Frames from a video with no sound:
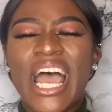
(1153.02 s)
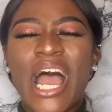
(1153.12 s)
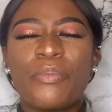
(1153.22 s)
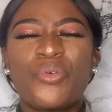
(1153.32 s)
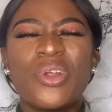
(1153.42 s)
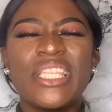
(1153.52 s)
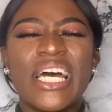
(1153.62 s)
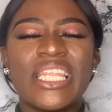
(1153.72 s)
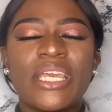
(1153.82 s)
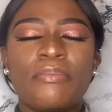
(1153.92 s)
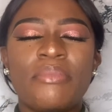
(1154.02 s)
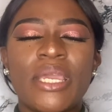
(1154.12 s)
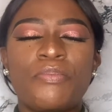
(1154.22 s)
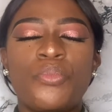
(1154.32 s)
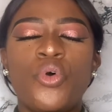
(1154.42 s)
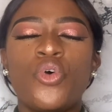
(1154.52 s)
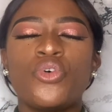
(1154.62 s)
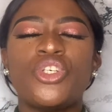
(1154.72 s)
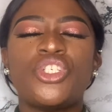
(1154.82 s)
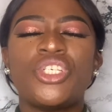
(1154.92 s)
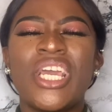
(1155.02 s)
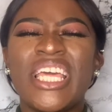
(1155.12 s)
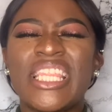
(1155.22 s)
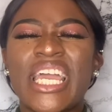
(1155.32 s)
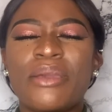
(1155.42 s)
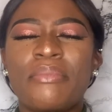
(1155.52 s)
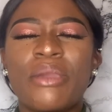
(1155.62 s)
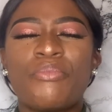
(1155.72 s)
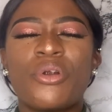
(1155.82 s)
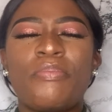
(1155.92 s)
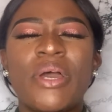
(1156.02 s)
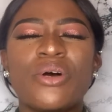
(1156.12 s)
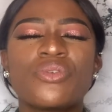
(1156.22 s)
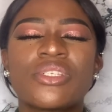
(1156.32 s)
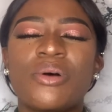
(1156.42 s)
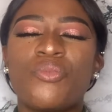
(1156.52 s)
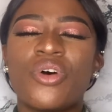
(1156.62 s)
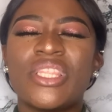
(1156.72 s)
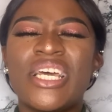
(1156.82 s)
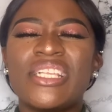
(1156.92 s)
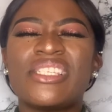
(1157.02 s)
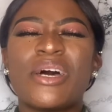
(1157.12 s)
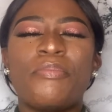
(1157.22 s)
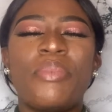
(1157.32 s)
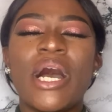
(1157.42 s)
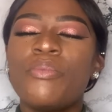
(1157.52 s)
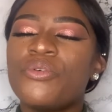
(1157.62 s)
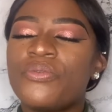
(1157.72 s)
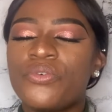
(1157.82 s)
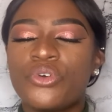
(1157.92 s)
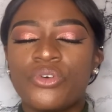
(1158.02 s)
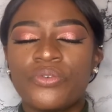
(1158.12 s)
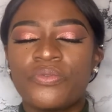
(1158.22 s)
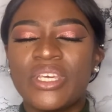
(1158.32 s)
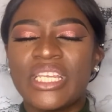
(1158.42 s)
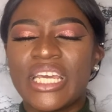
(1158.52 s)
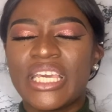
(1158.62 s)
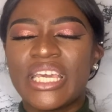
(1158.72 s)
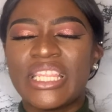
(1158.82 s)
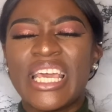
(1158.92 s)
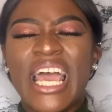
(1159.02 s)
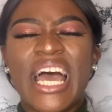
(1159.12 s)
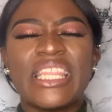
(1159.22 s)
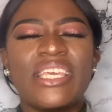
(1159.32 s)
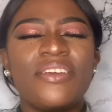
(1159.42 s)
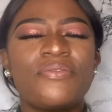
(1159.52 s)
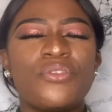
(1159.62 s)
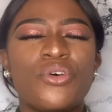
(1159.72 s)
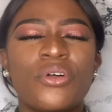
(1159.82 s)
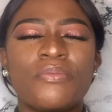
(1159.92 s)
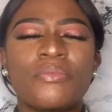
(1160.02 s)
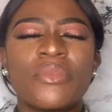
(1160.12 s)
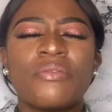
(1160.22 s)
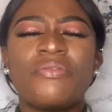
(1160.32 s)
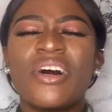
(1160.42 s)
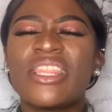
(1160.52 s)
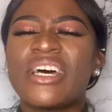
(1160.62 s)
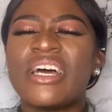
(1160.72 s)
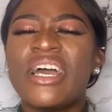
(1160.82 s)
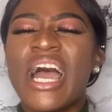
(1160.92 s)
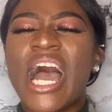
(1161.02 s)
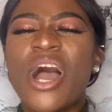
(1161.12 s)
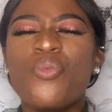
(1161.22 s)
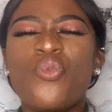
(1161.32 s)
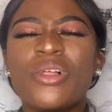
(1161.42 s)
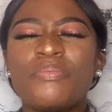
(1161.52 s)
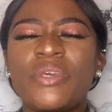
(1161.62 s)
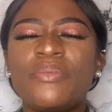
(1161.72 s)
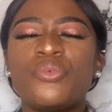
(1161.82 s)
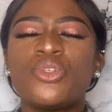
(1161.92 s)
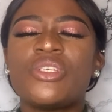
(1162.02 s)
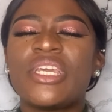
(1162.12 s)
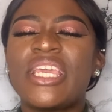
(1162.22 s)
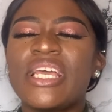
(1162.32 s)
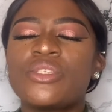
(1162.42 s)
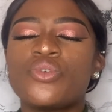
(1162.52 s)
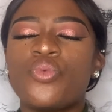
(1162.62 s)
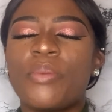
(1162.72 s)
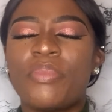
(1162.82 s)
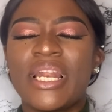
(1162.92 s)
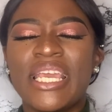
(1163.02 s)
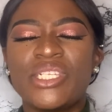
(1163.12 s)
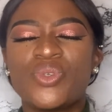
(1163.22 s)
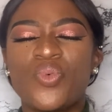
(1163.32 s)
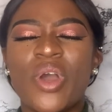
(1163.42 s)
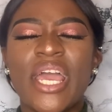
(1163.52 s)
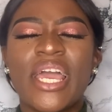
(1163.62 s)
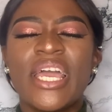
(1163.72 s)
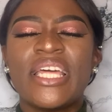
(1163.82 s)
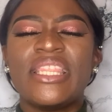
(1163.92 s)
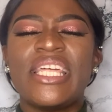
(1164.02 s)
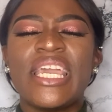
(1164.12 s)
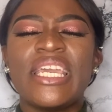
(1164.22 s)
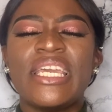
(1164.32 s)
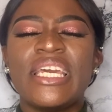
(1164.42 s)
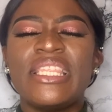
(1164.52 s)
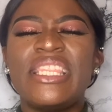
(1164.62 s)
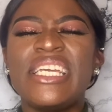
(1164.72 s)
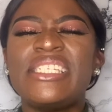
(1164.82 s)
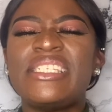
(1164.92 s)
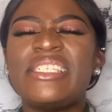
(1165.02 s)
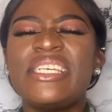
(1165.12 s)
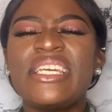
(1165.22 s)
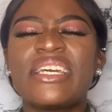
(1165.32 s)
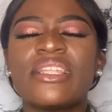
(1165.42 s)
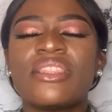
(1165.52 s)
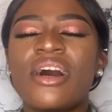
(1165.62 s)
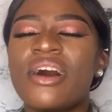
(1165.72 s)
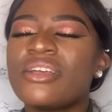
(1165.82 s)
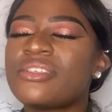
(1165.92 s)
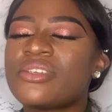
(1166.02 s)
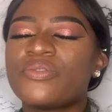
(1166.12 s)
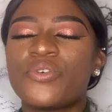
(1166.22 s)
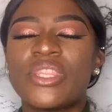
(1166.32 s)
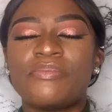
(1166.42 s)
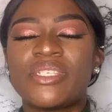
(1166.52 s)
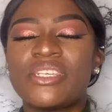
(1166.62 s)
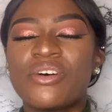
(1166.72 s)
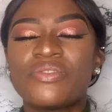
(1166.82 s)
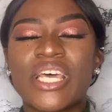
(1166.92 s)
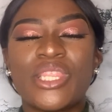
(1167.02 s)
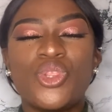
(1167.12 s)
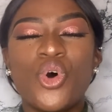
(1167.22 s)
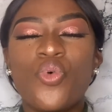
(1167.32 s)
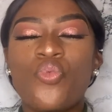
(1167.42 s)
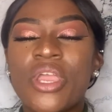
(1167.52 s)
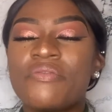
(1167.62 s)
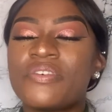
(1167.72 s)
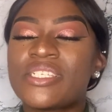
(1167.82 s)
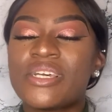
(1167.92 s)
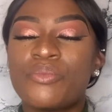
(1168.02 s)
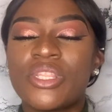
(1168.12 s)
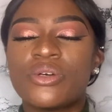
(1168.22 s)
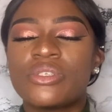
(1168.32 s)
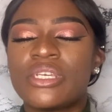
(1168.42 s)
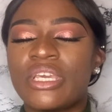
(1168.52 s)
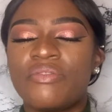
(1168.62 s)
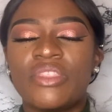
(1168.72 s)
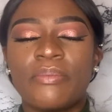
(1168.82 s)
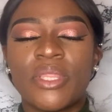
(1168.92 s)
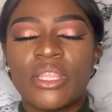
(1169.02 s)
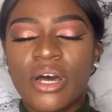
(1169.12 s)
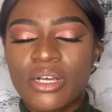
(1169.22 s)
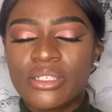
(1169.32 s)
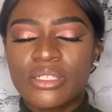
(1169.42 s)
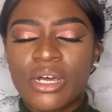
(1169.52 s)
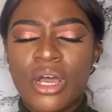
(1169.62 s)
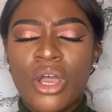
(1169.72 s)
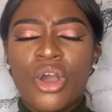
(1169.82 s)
I pray that it may push, that it may propel someone to bow before your feet again. And if not, Father, I want people to get to a place where they seek the answers for themselves and not wait for someone else to give them an answer.